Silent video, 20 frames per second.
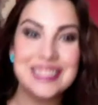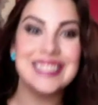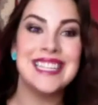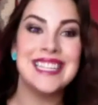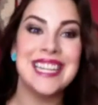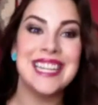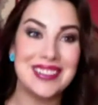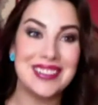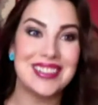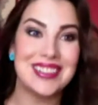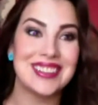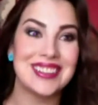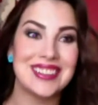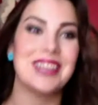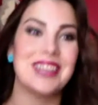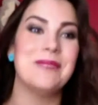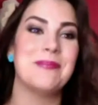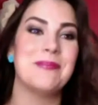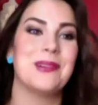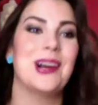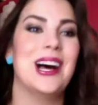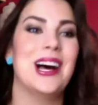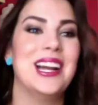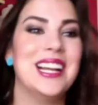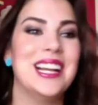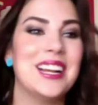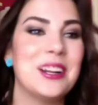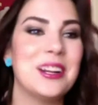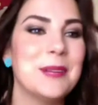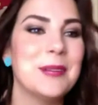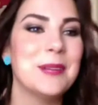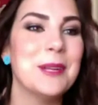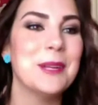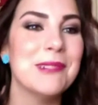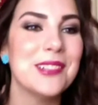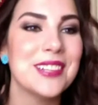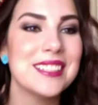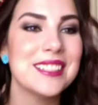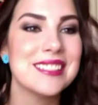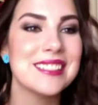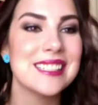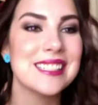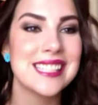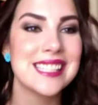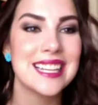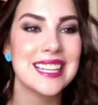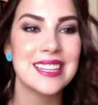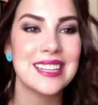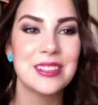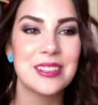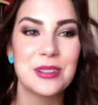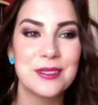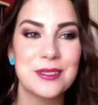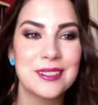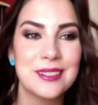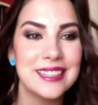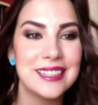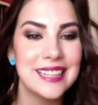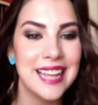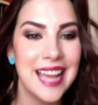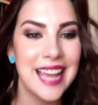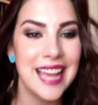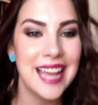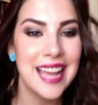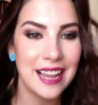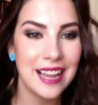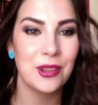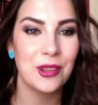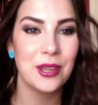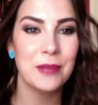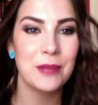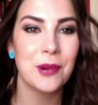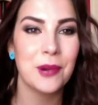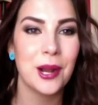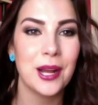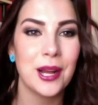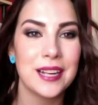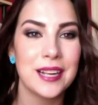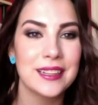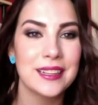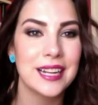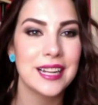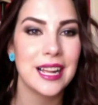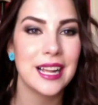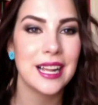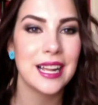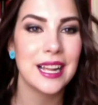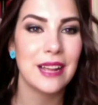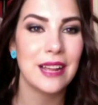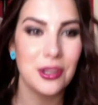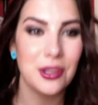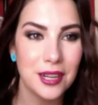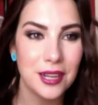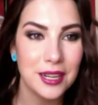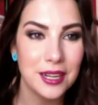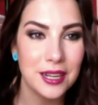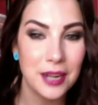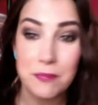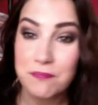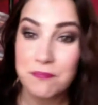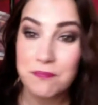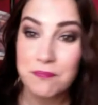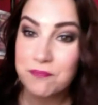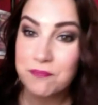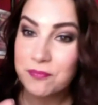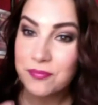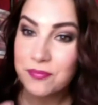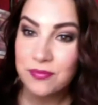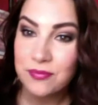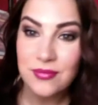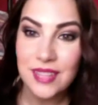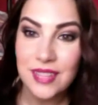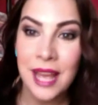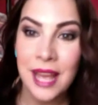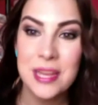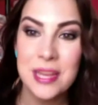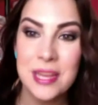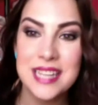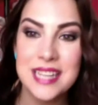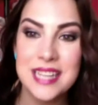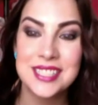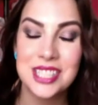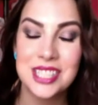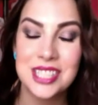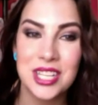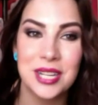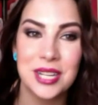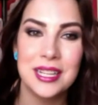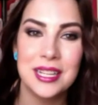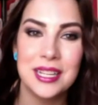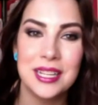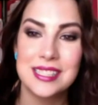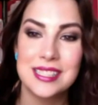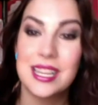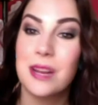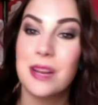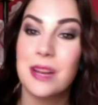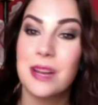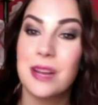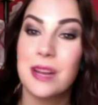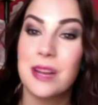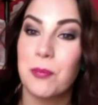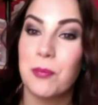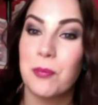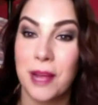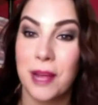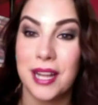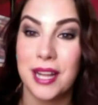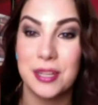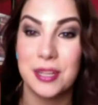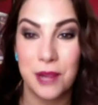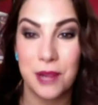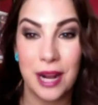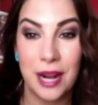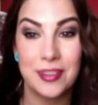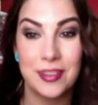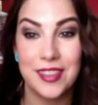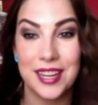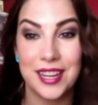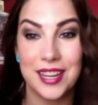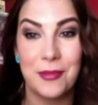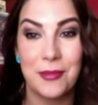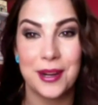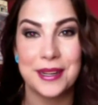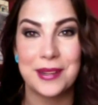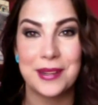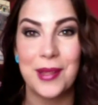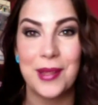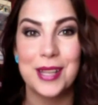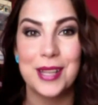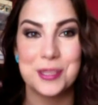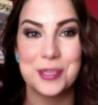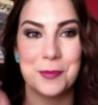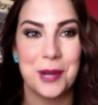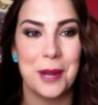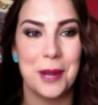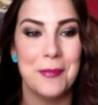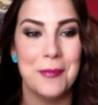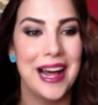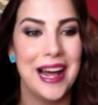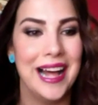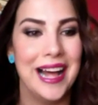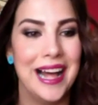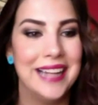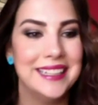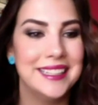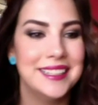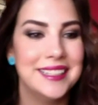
killer lip product, people. This is a heck of a lip product that I have on right now. I mean, it's just gonna blow your mind. You probably think I'm wearing gloss, but I'm not.